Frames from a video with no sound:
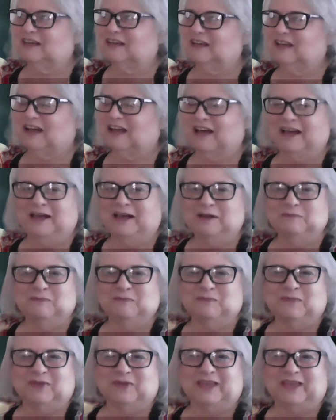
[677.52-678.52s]

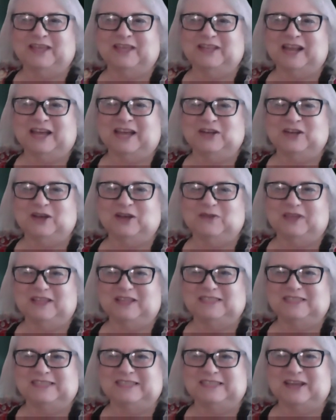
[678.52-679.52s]
Um, it, I know
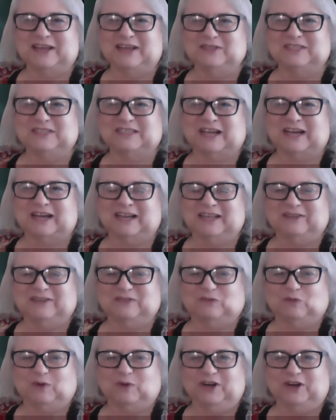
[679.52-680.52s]
that sounds kind of
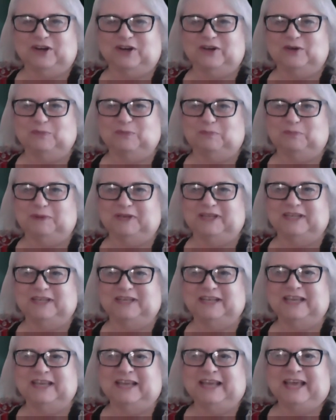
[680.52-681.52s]
weird, but
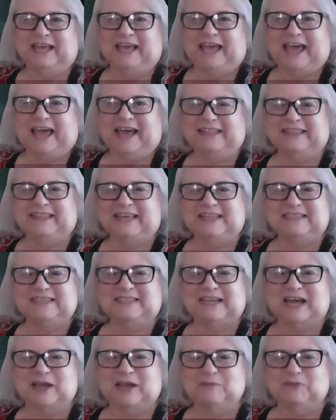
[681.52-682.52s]
at that
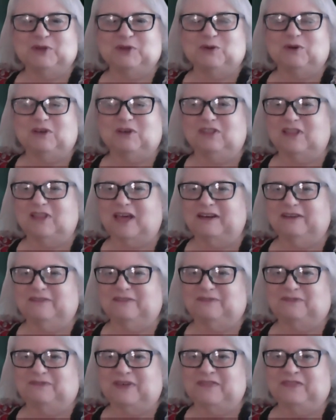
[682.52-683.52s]
time there were a lot of
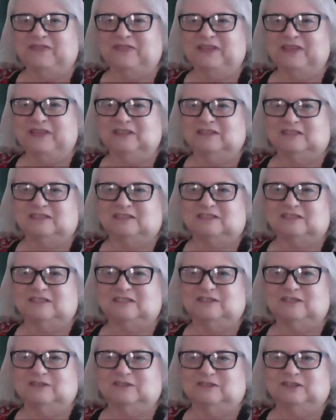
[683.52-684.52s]
fun things to
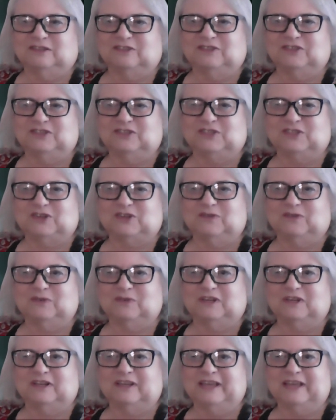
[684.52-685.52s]
do, and you just sort of
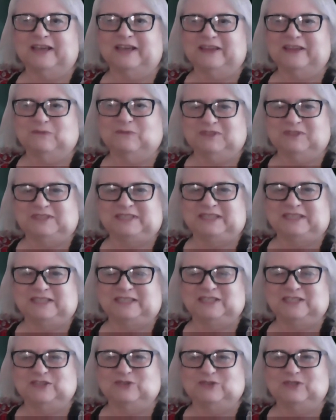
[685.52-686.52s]
went, oh yeah, that one
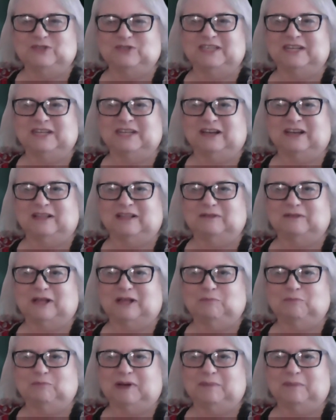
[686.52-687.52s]
sounds interesting. I'll,
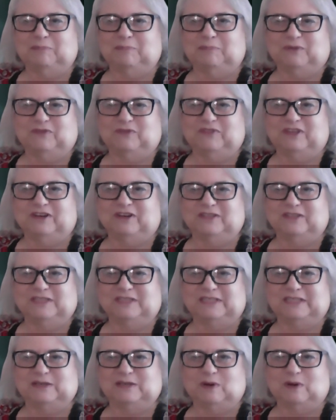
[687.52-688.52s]
I'll bop over there and
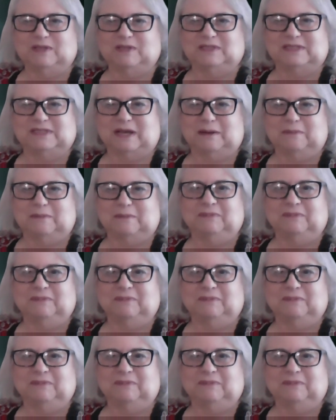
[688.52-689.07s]
see what's up.